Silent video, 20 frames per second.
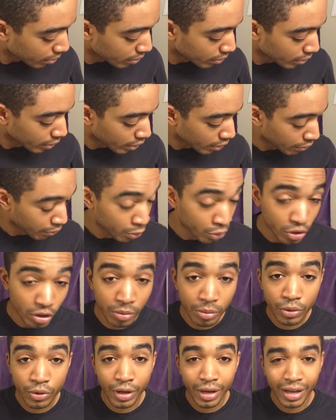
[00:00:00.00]
Fougere
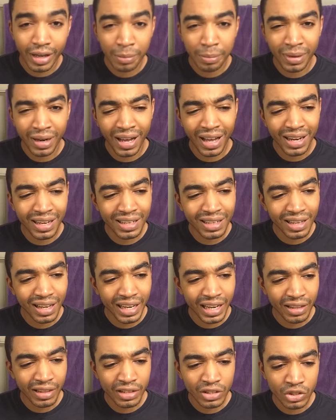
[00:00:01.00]
Bouquet, but I didn't like
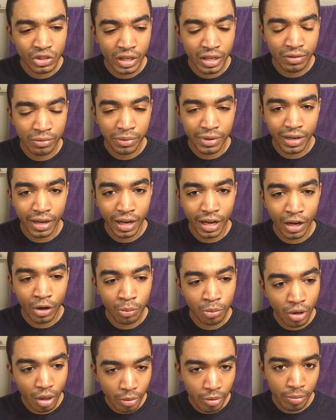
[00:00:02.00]
how that shave went. I'll
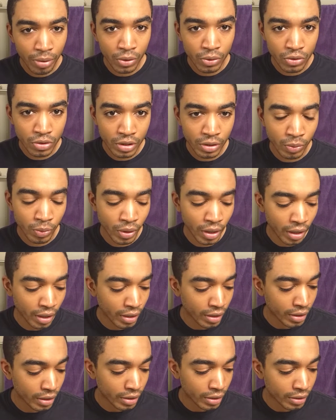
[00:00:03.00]
probably post it when
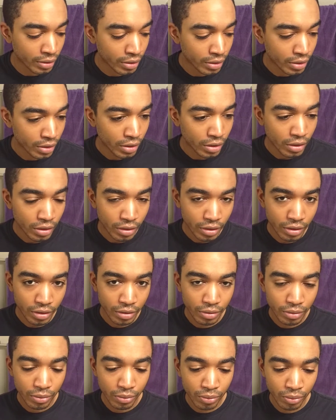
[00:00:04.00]
I
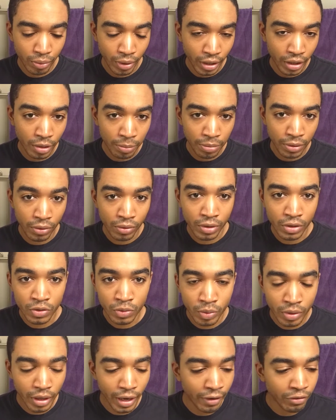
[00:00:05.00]
upload this
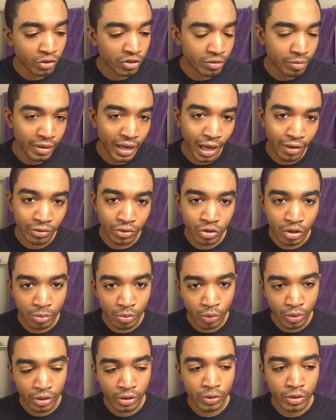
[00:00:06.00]
one. I've just been having
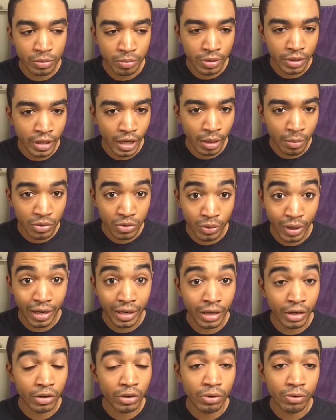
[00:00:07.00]
trouble with USB cable, so I had
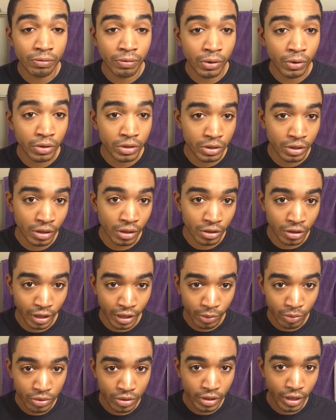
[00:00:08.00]
to get a new phone because it looked like
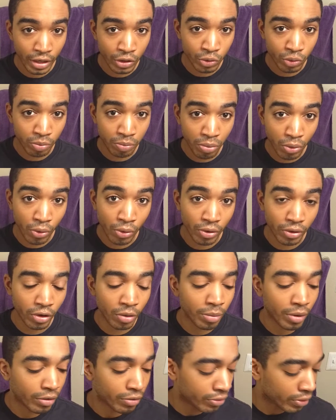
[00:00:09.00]
it was the actual port
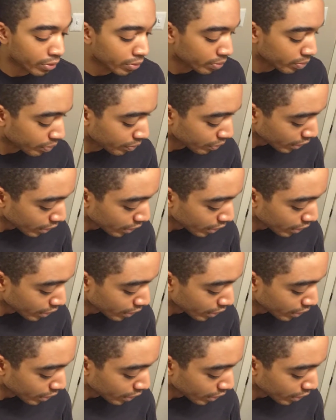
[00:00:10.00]
on my phone.